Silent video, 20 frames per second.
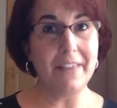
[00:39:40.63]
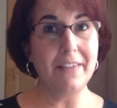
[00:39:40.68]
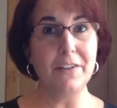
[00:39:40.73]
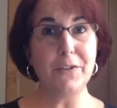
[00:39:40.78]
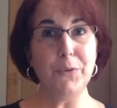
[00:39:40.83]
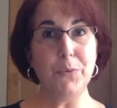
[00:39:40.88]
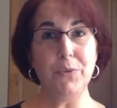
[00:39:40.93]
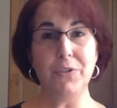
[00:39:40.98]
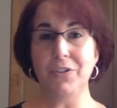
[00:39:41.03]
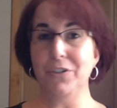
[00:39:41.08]

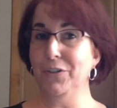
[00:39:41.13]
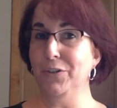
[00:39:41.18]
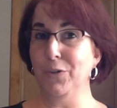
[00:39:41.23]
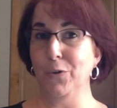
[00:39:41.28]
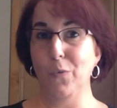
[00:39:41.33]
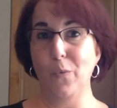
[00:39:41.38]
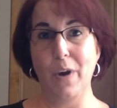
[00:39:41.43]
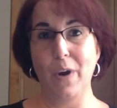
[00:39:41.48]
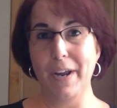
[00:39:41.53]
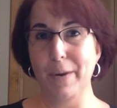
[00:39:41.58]
This was just a
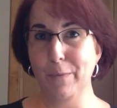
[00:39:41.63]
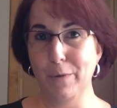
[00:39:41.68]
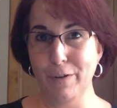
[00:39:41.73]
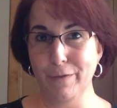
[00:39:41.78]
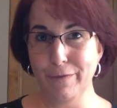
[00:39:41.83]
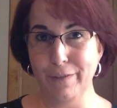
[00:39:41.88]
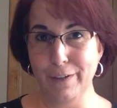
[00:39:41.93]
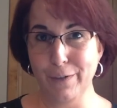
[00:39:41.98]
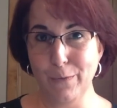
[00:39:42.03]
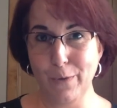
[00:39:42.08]
way more
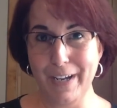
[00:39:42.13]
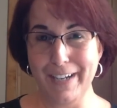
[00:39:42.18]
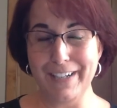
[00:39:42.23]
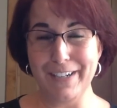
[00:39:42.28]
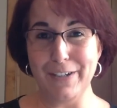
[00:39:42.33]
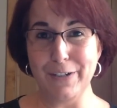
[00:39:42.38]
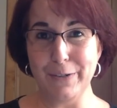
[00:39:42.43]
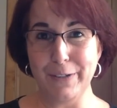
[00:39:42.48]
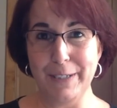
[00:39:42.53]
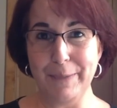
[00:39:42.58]
fun way to
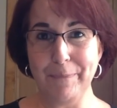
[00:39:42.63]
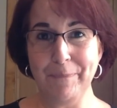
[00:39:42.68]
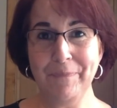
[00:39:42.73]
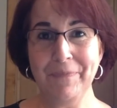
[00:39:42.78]
do it.